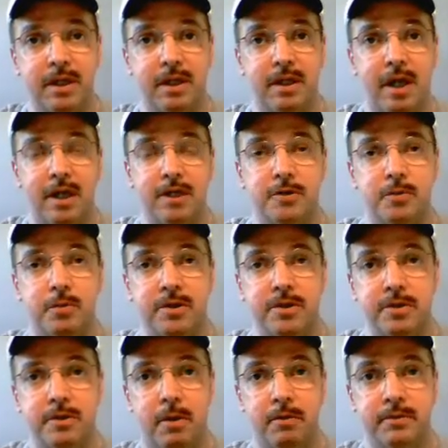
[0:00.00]
And I just want you
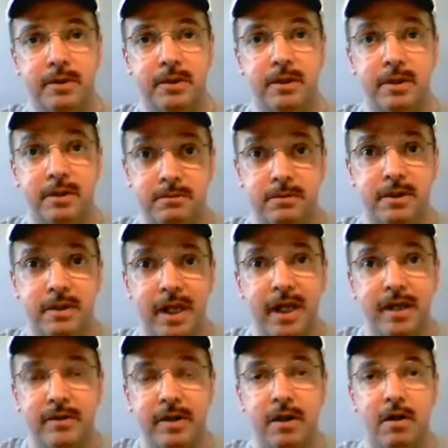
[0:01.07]
to know
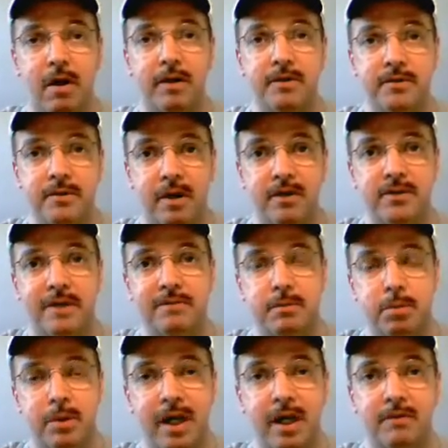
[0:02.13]
today that God does have a
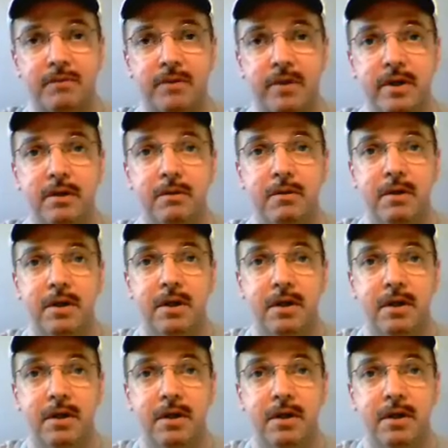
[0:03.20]
plan for you.